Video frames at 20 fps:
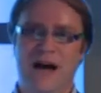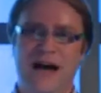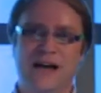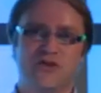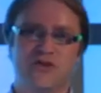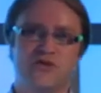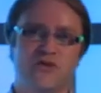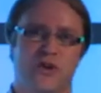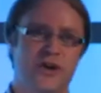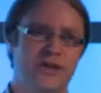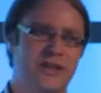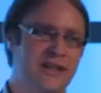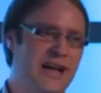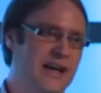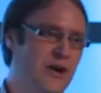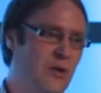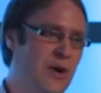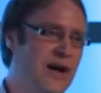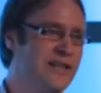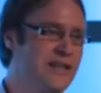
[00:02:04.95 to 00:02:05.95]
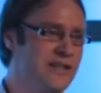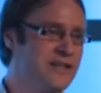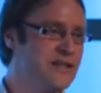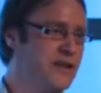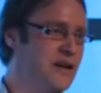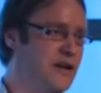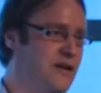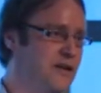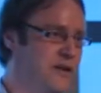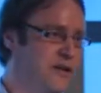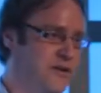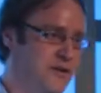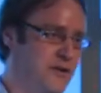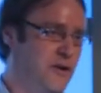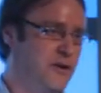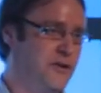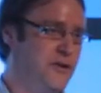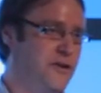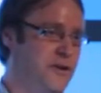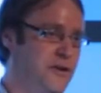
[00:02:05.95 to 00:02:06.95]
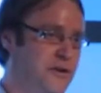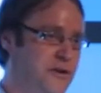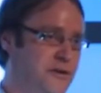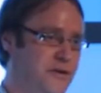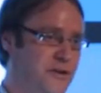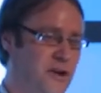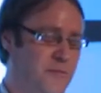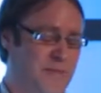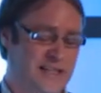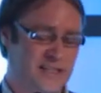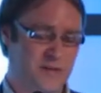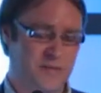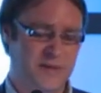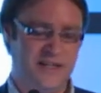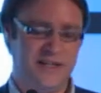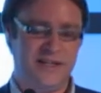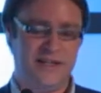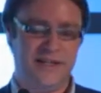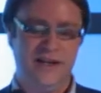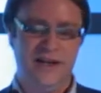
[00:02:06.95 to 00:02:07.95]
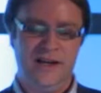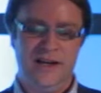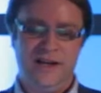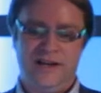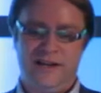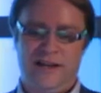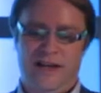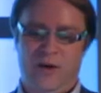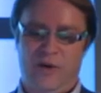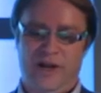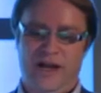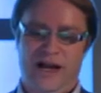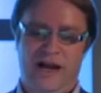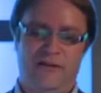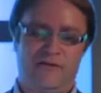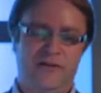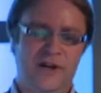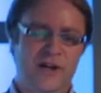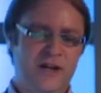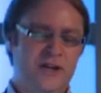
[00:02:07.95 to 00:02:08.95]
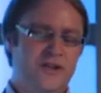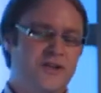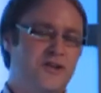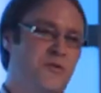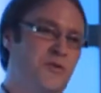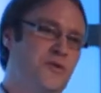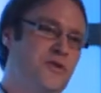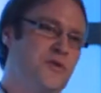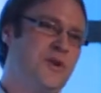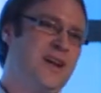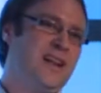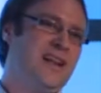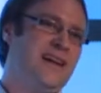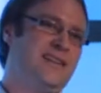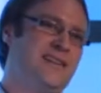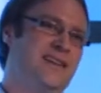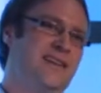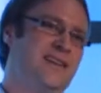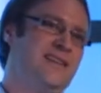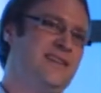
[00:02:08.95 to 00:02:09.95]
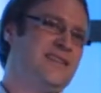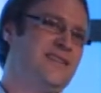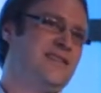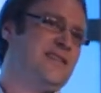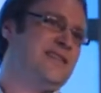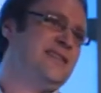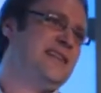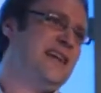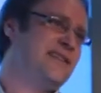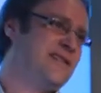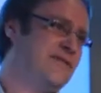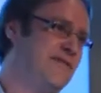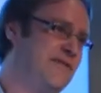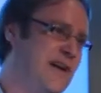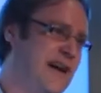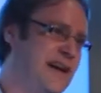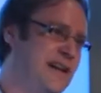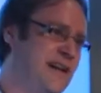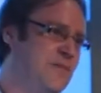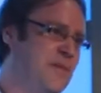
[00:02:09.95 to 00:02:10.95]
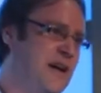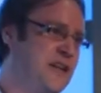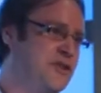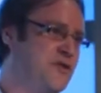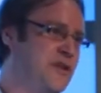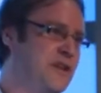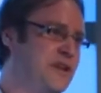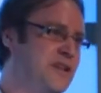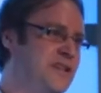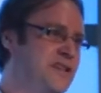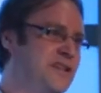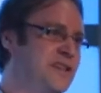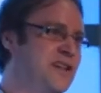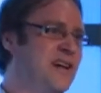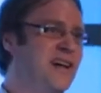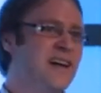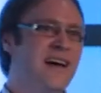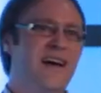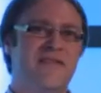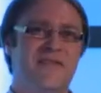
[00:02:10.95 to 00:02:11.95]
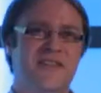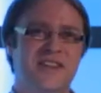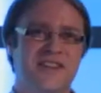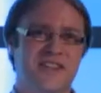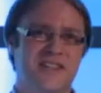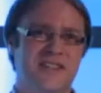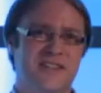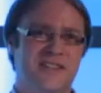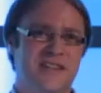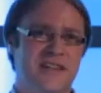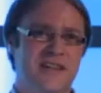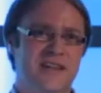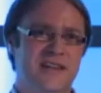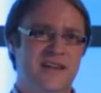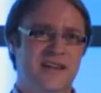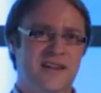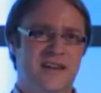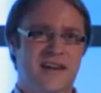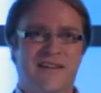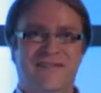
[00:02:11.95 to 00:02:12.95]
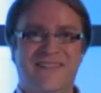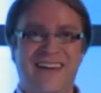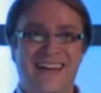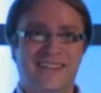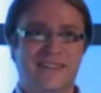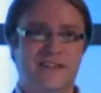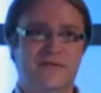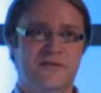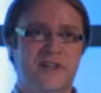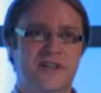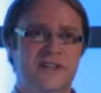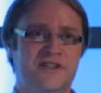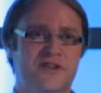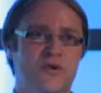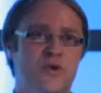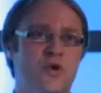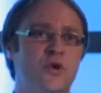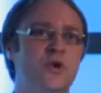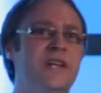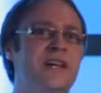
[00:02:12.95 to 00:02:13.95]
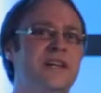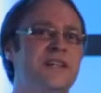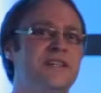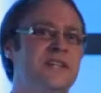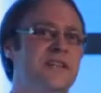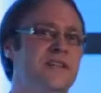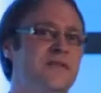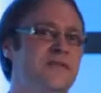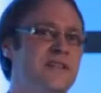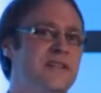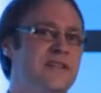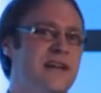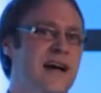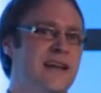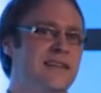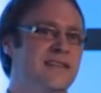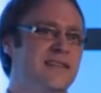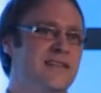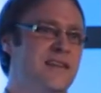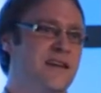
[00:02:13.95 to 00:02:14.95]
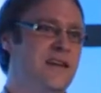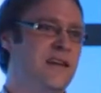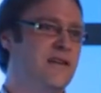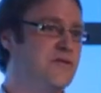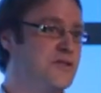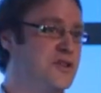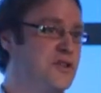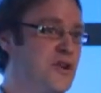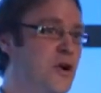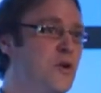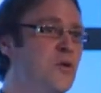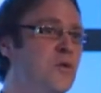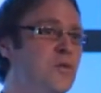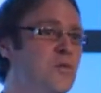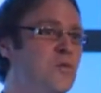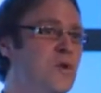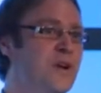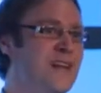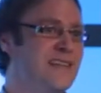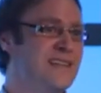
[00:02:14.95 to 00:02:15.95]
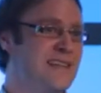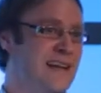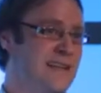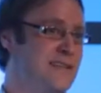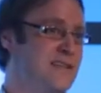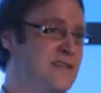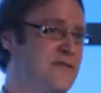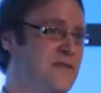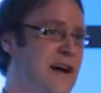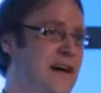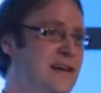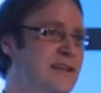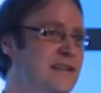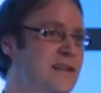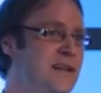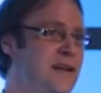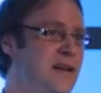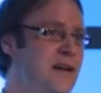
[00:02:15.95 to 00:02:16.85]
Android and iOS are the compatibility that we have. So we're collecting success and failure metrics, efficiency, effectiveness, so could they achieve the task? If so, were they satisfied?